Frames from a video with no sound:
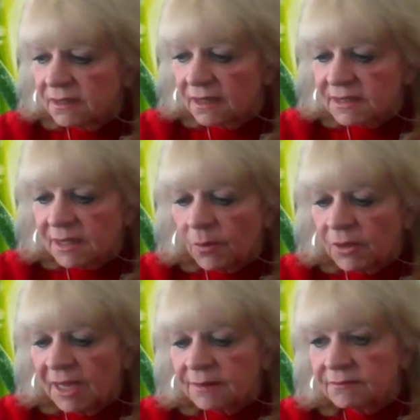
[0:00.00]
someone
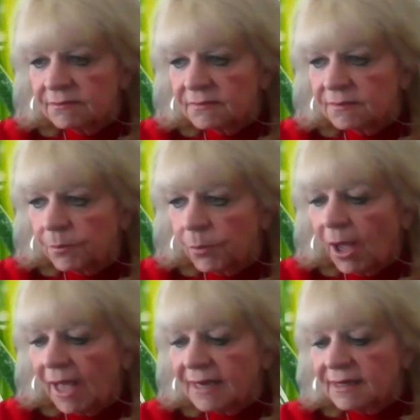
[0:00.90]
had
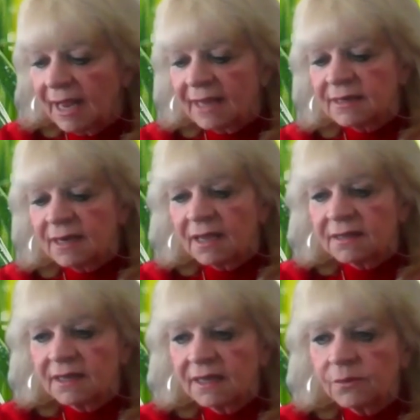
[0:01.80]
bought, and uh,
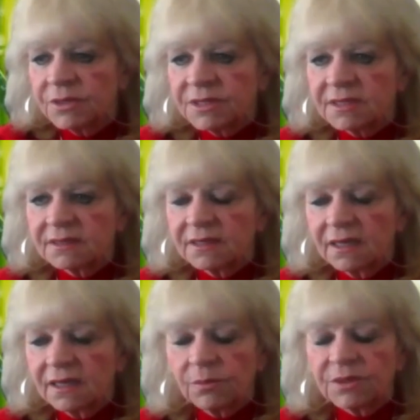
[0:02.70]
it was
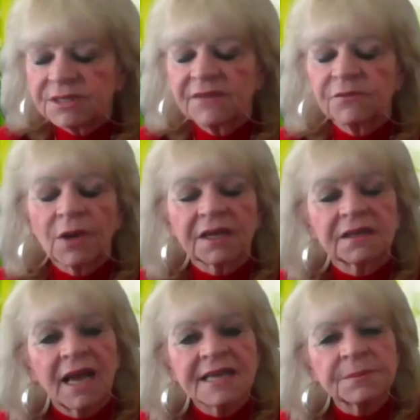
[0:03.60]
it wasn't even
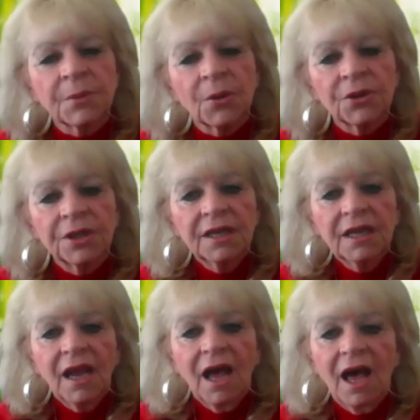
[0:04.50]
recognizable.
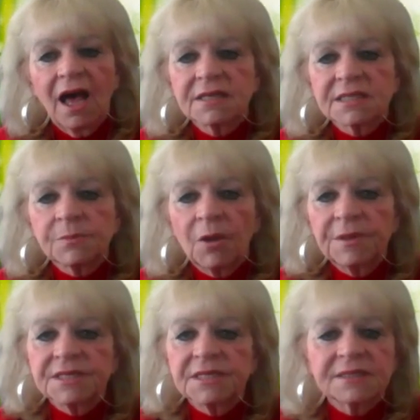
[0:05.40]
Uh, small
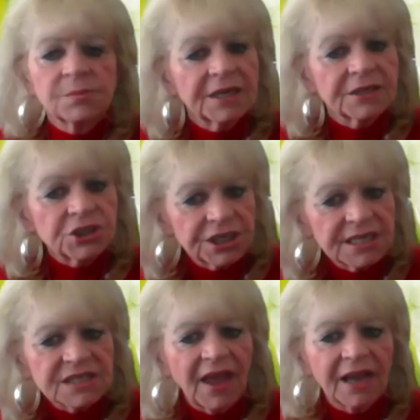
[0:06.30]
businesses, we had
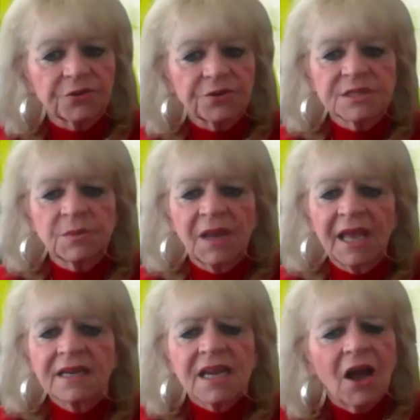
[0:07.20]
cheese factories, we
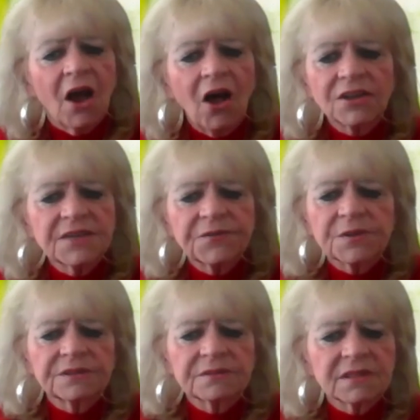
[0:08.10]
had all
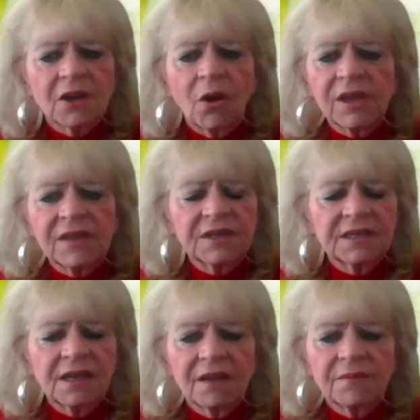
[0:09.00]
different, you know,
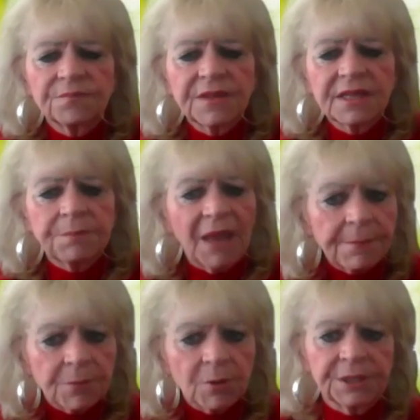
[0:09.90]
even um,
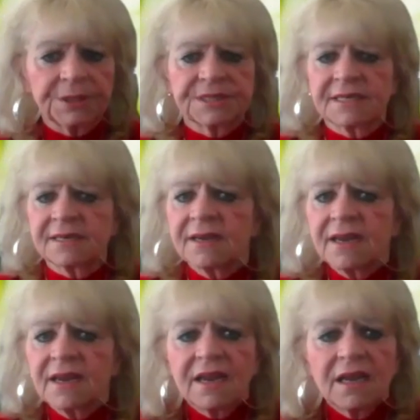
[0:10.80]
paper mills and
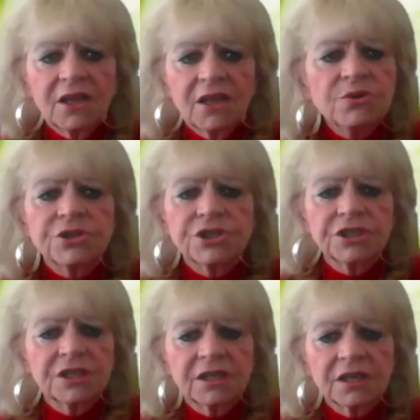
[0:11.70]
huge,
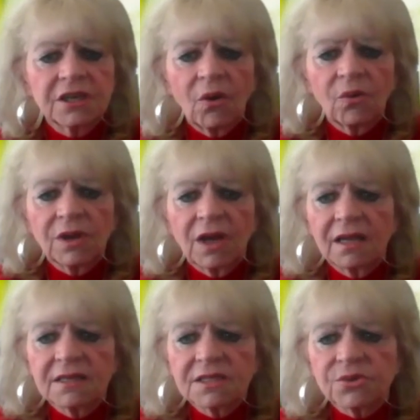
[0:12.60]
you know,
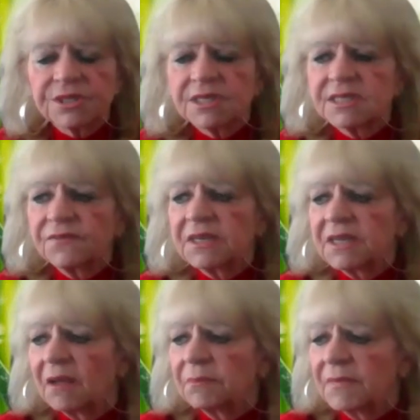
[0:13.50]
uh, sources of
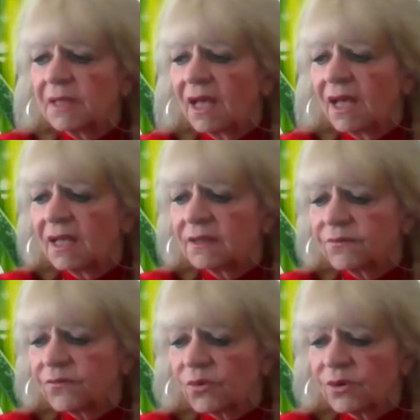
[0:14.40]
income uh,
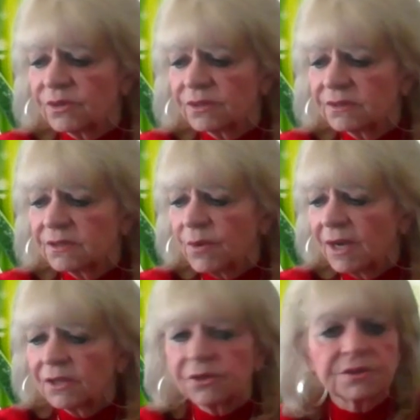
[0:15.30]
for the
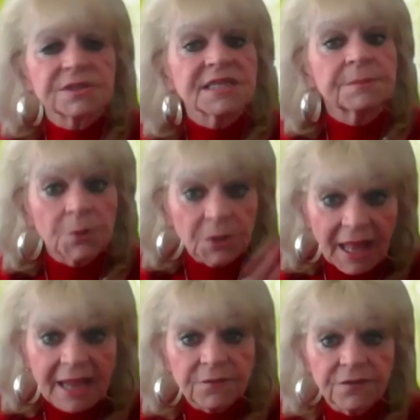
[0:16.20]
regular simple
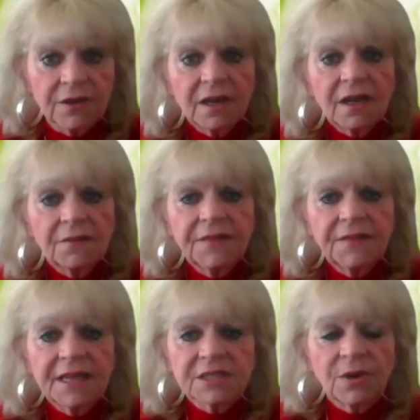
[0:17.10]
life.
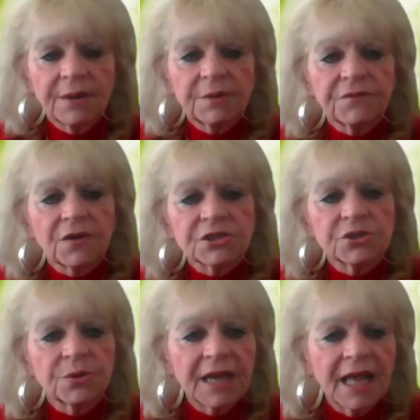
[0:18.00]
Mm-hmm. That's what I refer
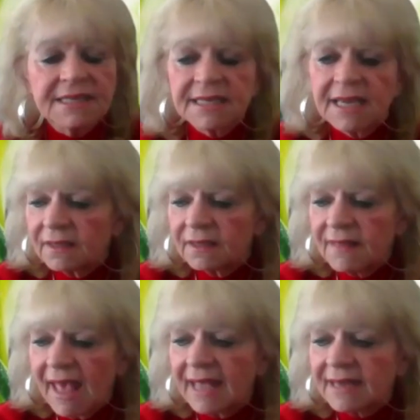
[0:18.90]
to it as.
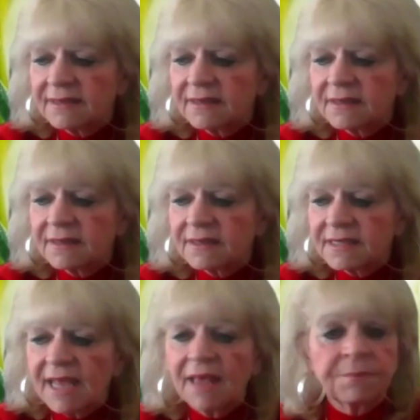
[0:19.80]
That
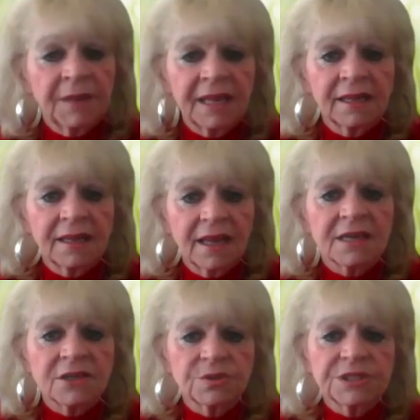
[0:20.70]
set me
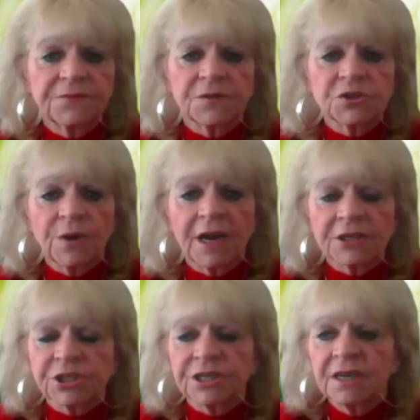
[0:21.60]
into a different
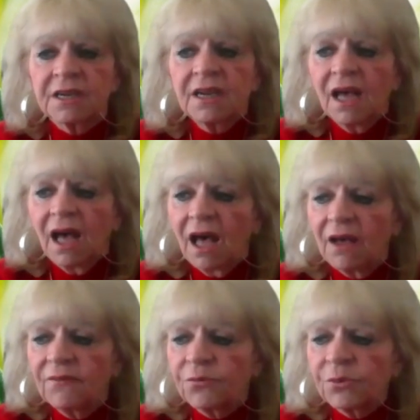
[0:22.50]
direction
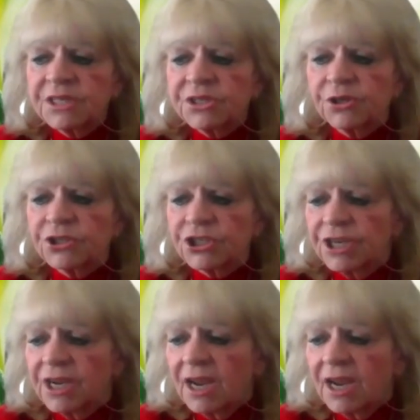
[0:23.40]
of research